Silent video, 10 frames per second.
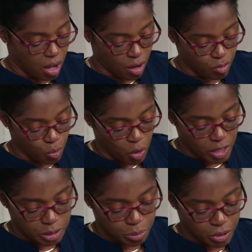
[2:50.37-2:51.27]
of
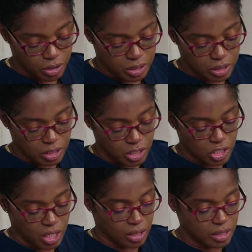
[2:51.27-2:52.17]
water pearls in
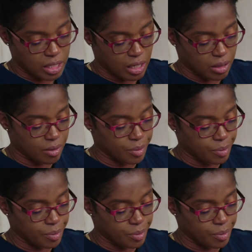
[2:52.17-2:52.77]
each container.